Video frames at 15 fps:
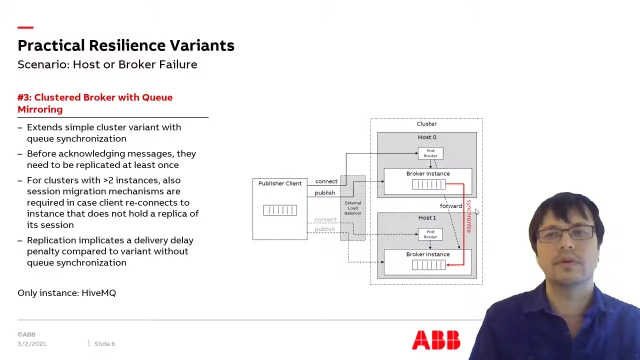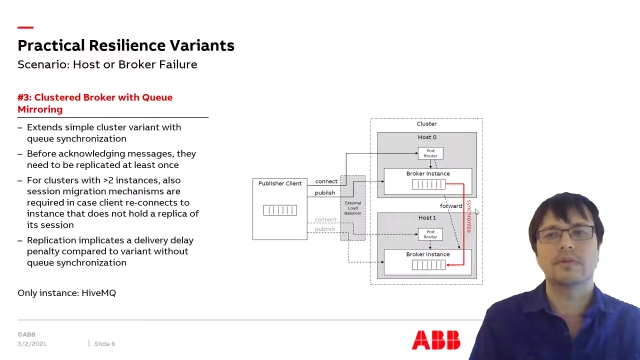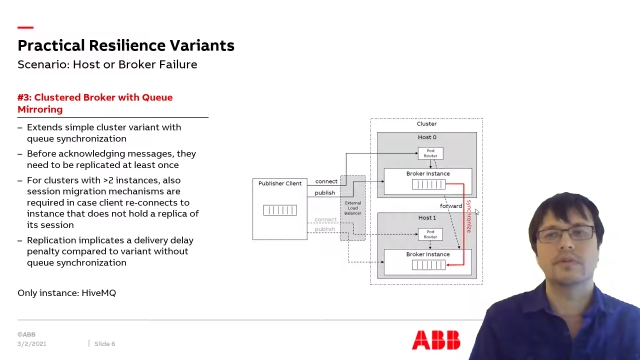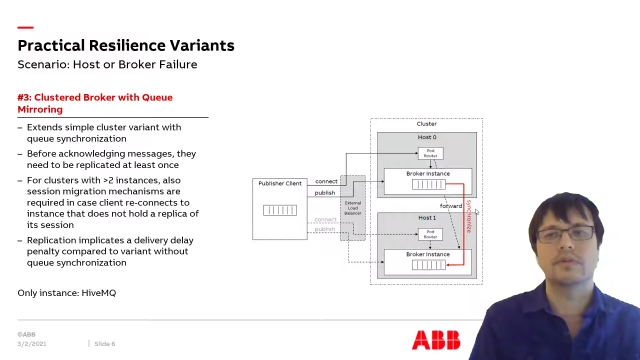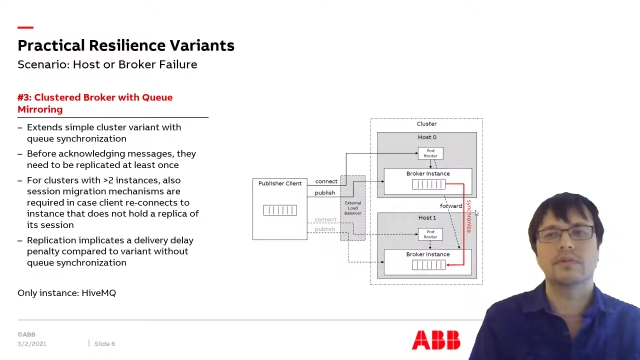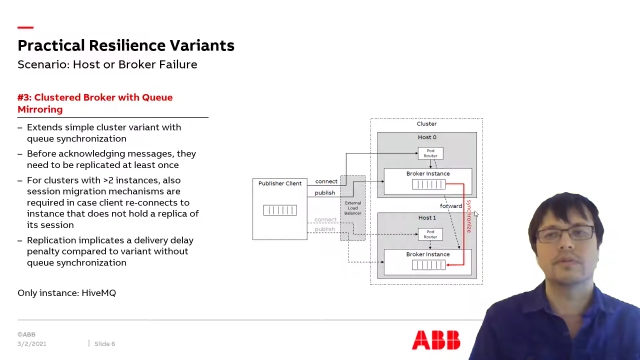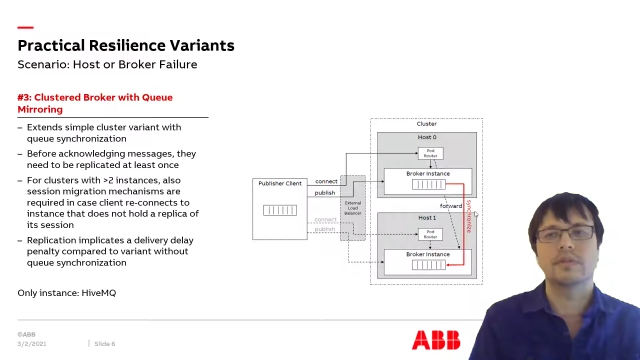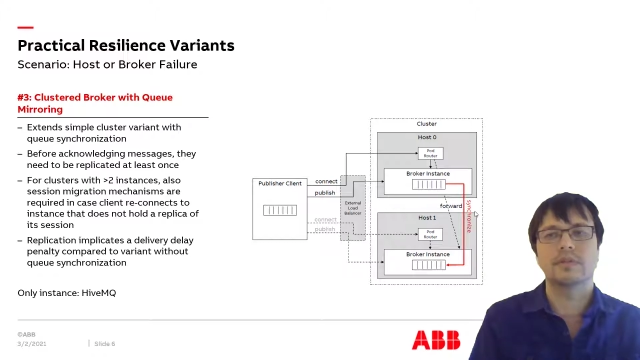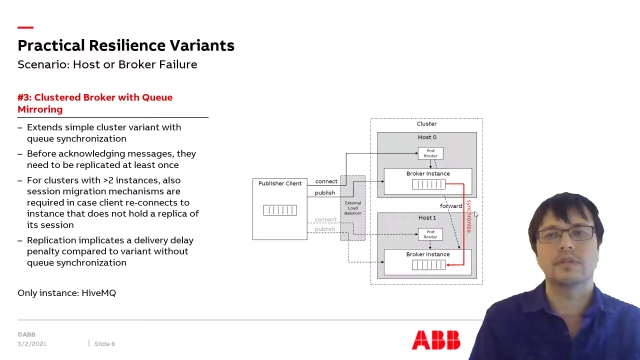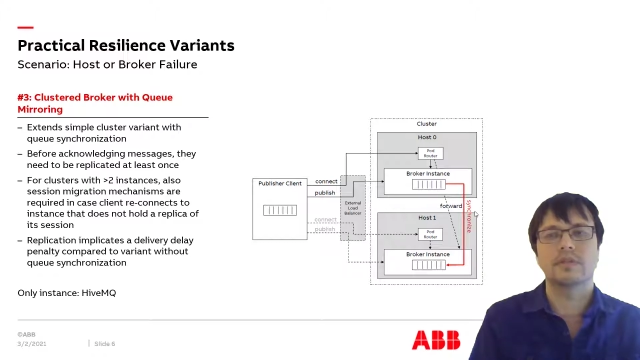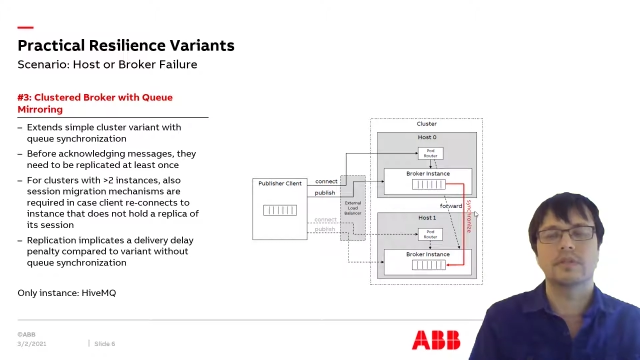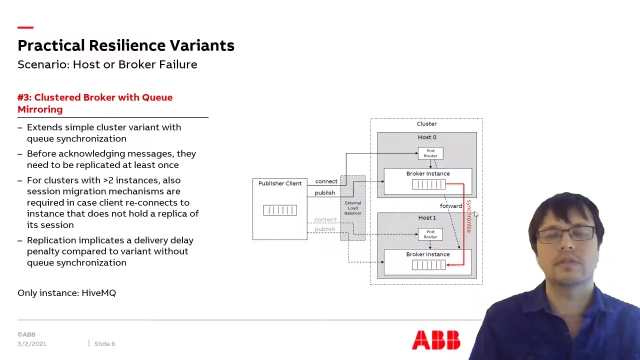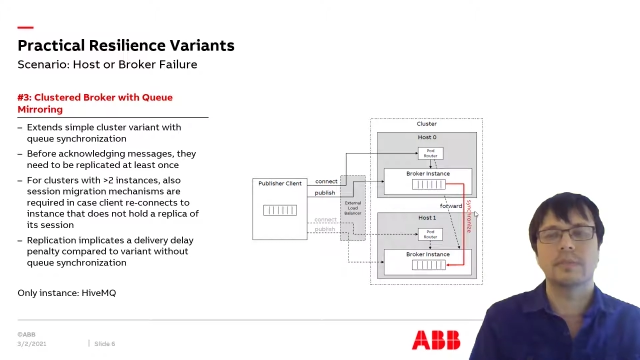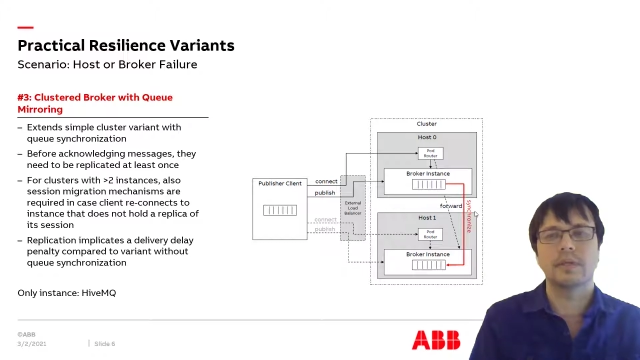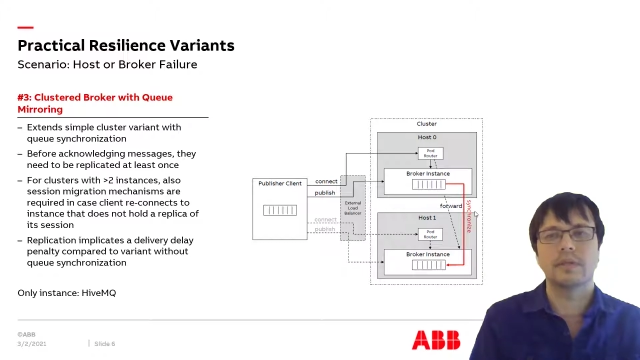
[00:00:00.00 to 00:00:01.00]

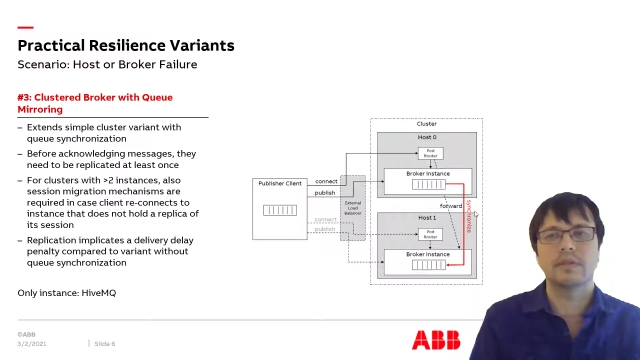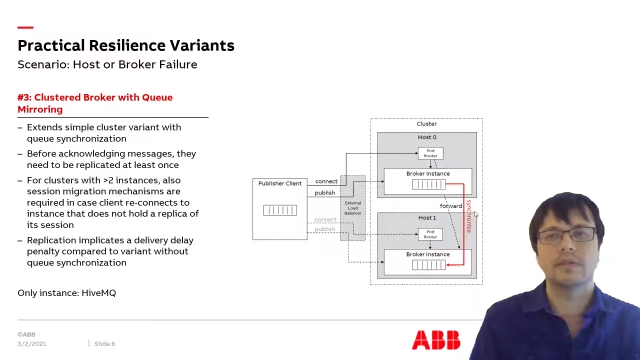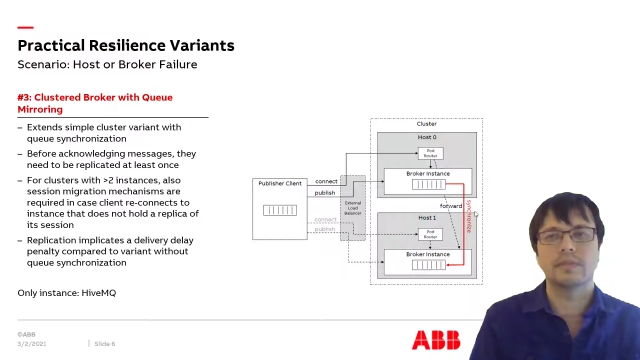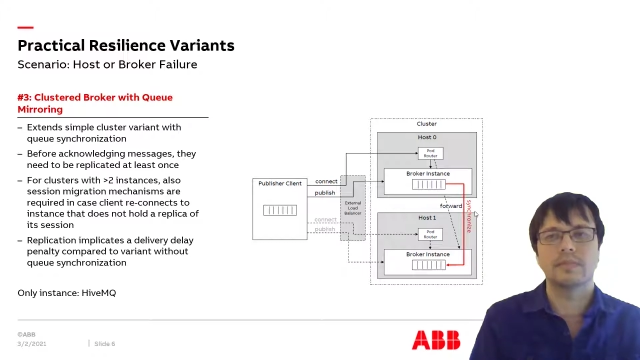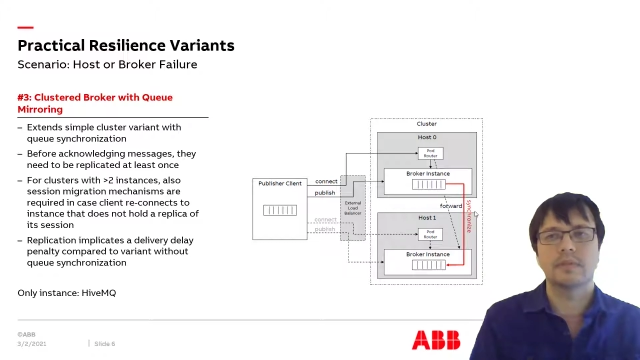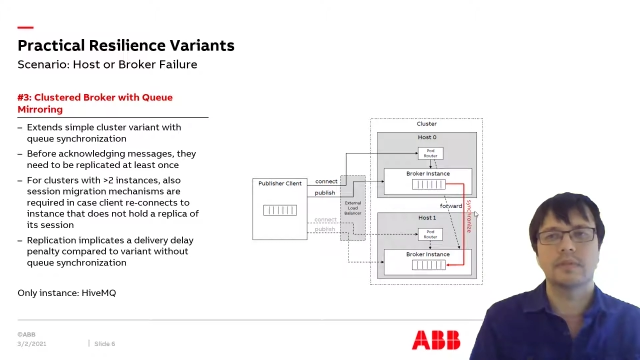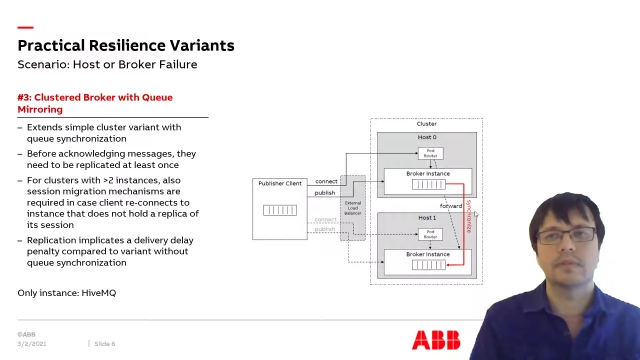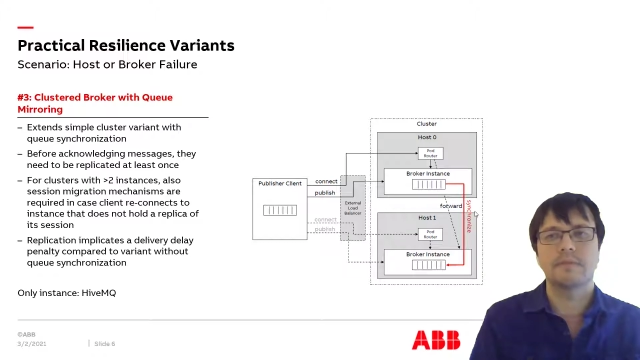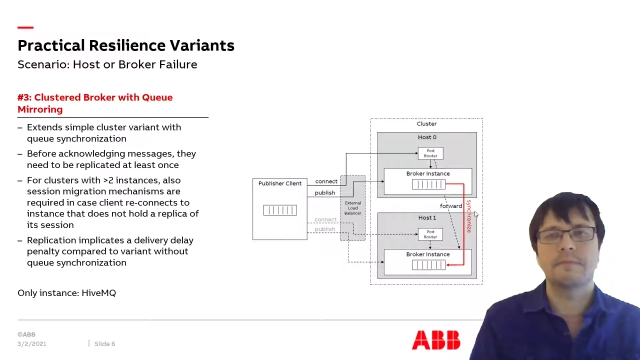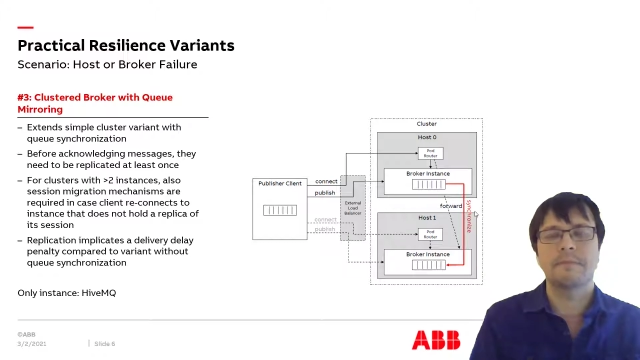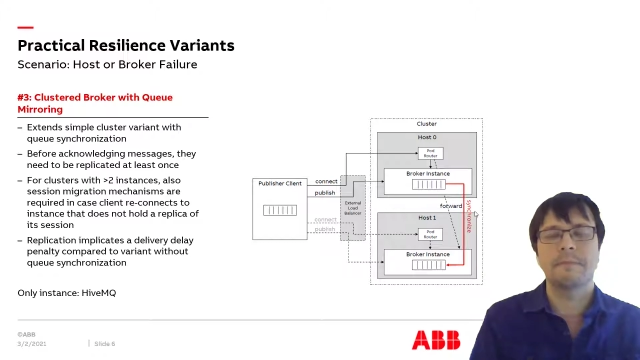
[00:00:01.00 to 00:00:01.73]
synchronization mechanisms.